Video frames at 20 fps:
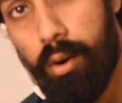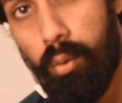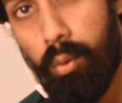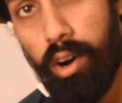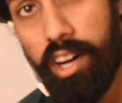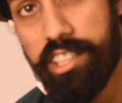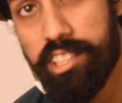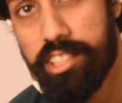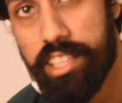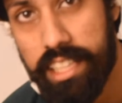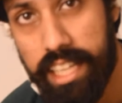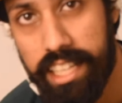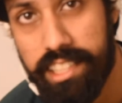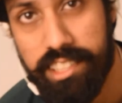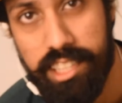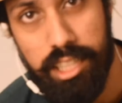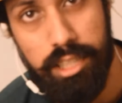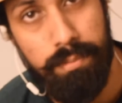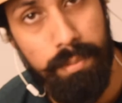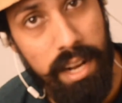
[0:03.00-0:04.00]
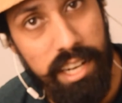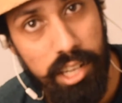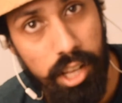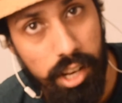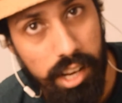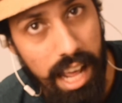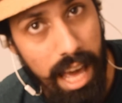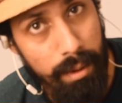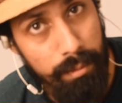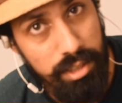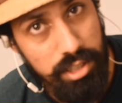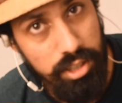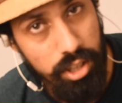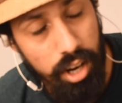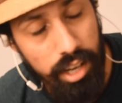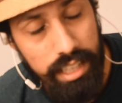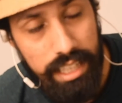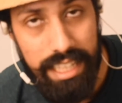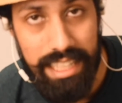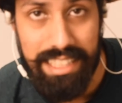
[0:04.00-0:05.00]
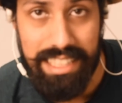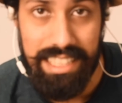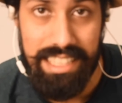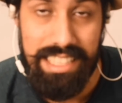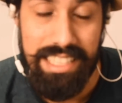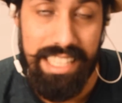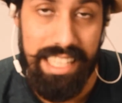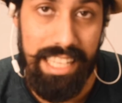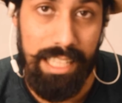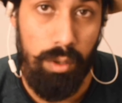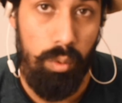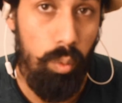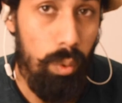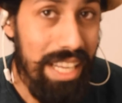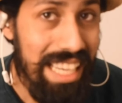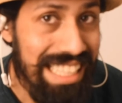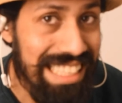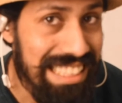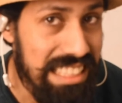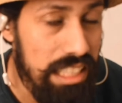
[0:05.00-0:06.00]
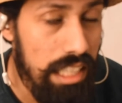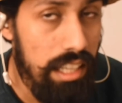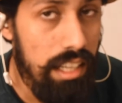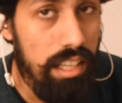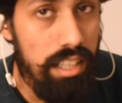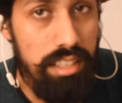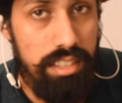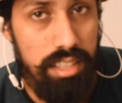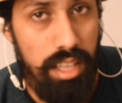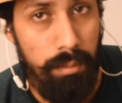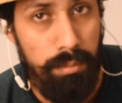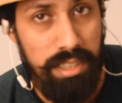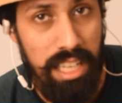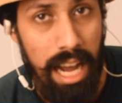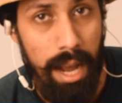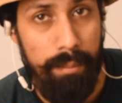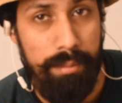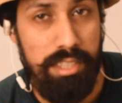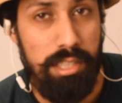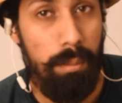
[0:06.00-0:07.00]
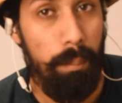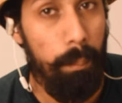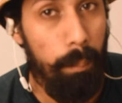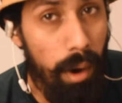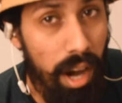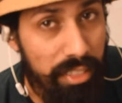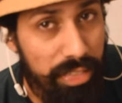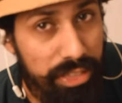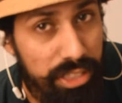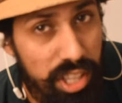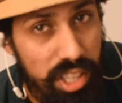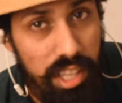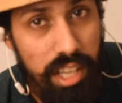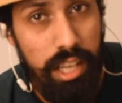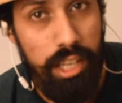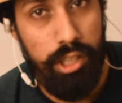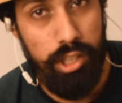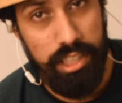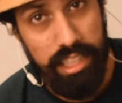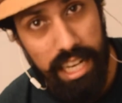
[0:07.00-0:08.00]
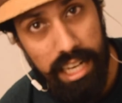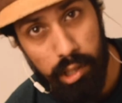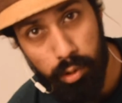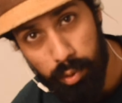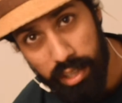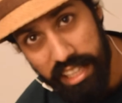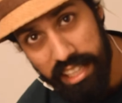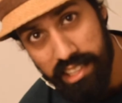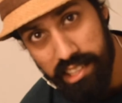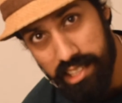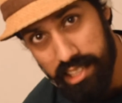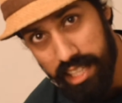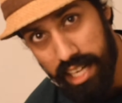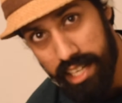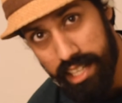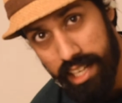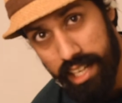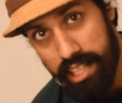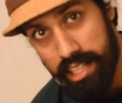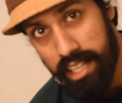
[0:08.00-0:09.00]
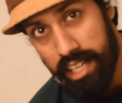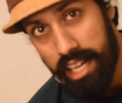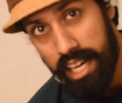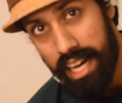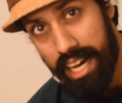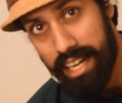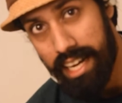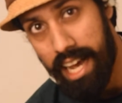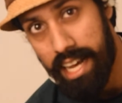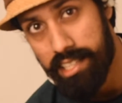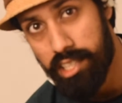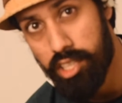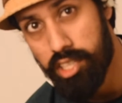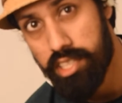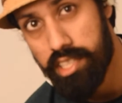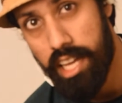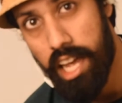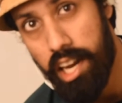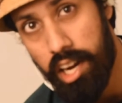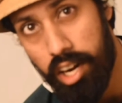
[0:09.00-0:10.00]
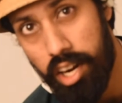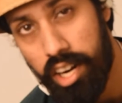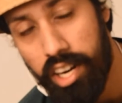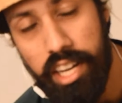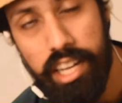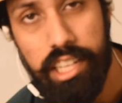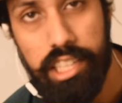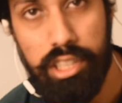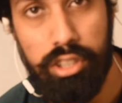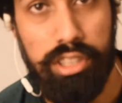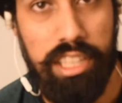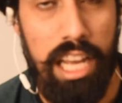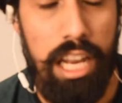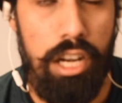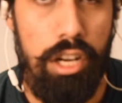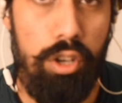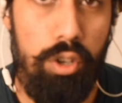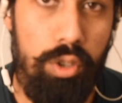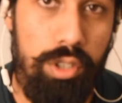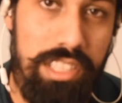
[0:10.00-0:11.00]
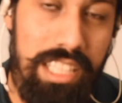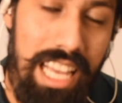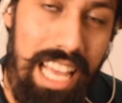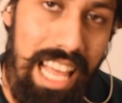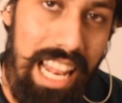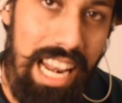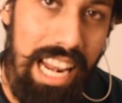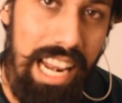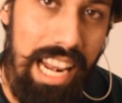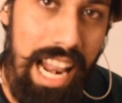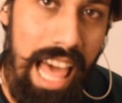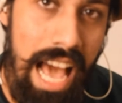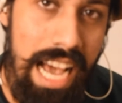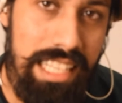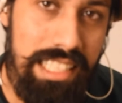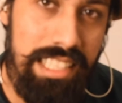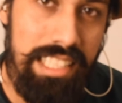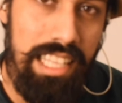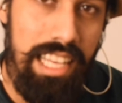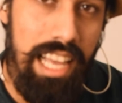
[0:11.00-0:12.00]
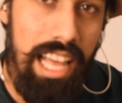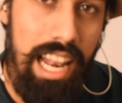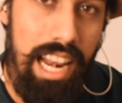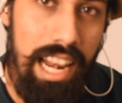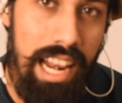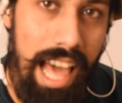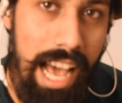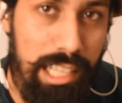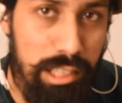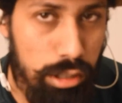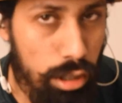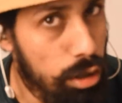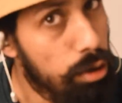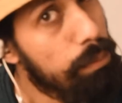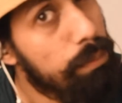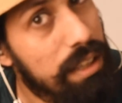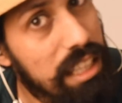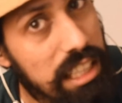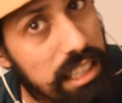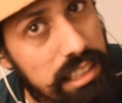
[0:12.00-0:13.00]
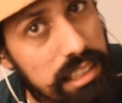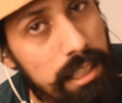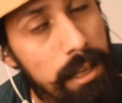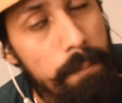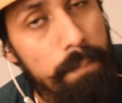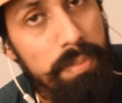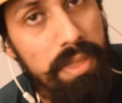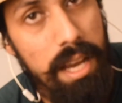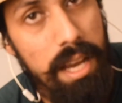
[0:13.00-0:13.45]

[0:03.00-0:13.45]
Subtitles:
Once you get suspended on Amazon, it can take weeks, sometimes months to get reinstated, and as a seller, you can lose lakhs and lakhs of rupees